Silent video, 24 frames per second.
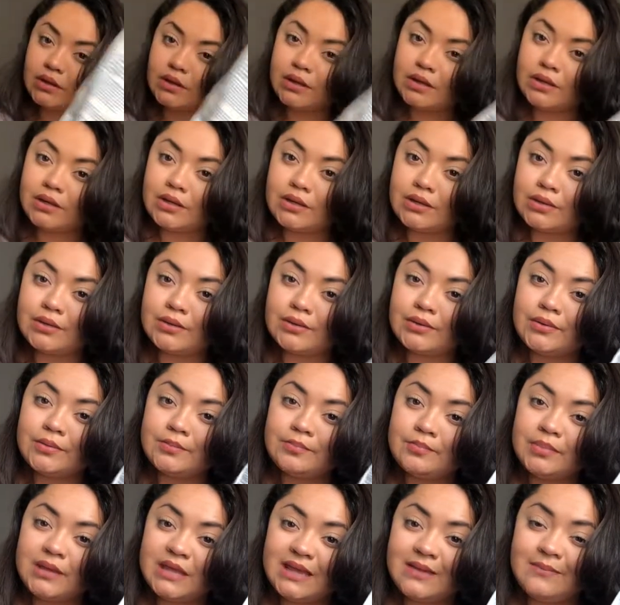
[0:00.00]
a uh,
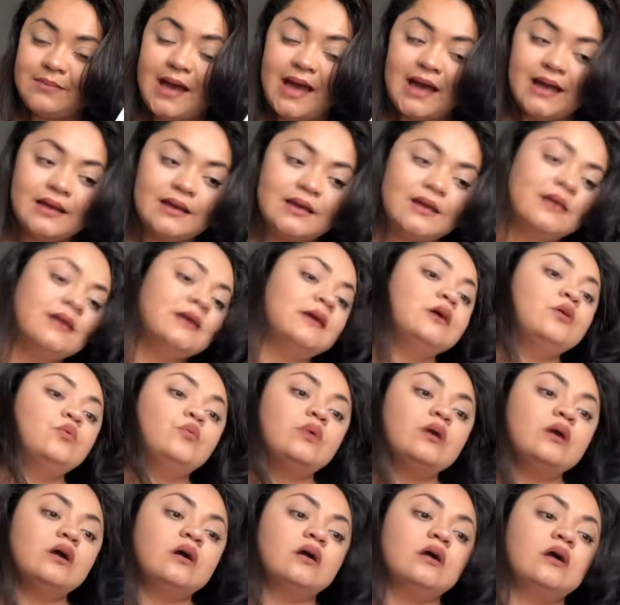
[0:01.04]
piggyback.
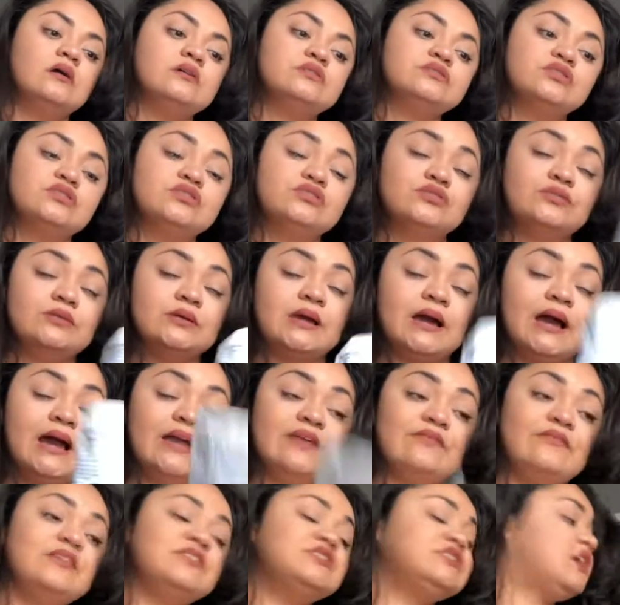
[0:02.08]
We are also doing
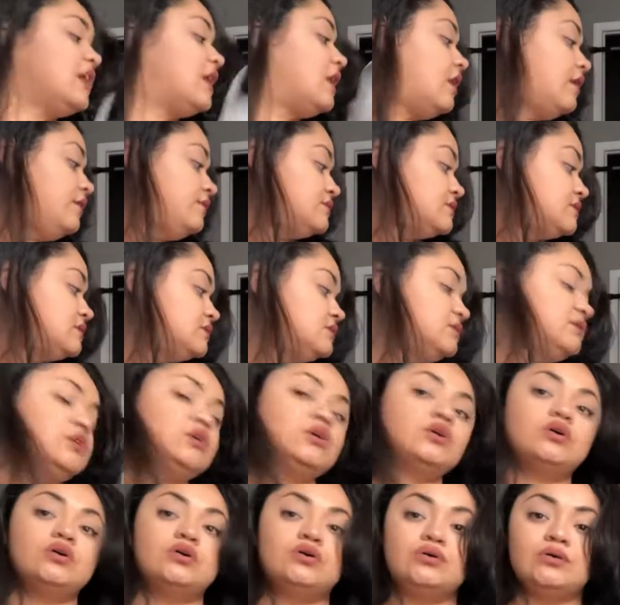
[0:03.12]
IV checkoffs,
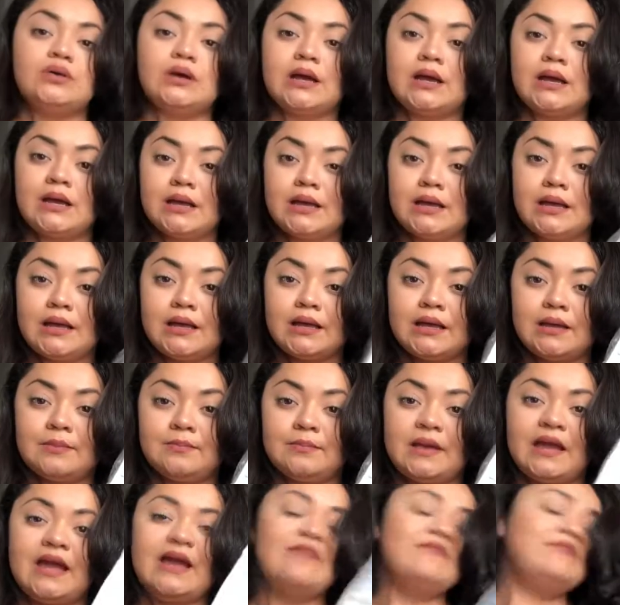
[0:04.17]
so
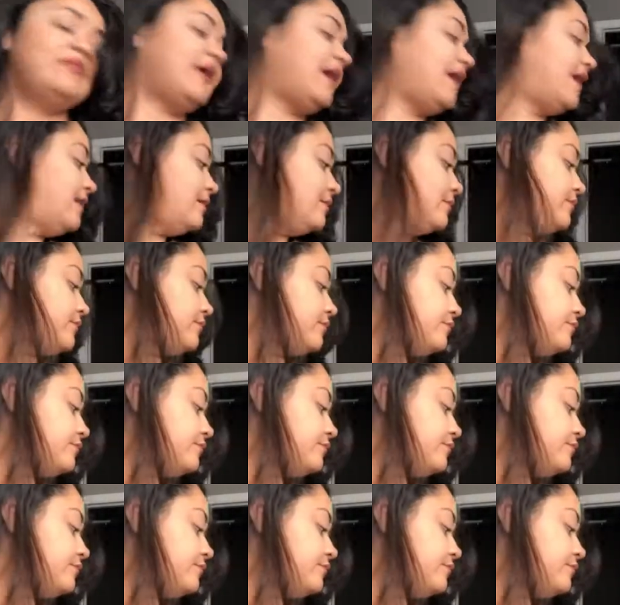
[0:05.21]
um, I have that